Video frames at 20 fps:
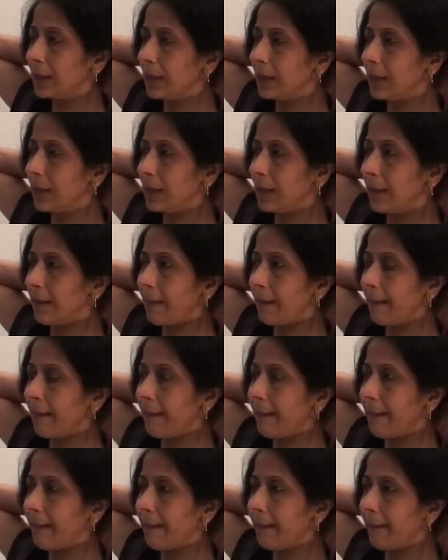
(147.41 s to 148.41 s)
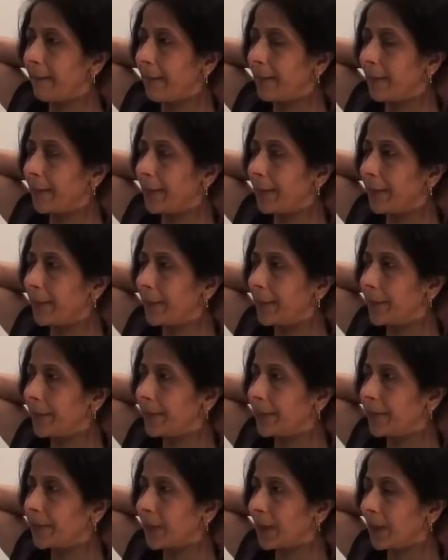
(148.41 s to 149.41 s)

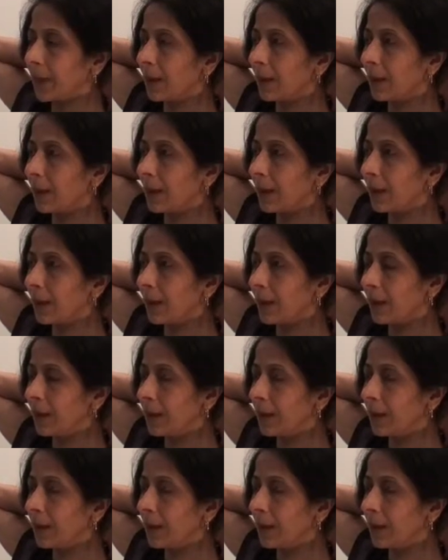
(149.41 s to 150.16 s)
(silence)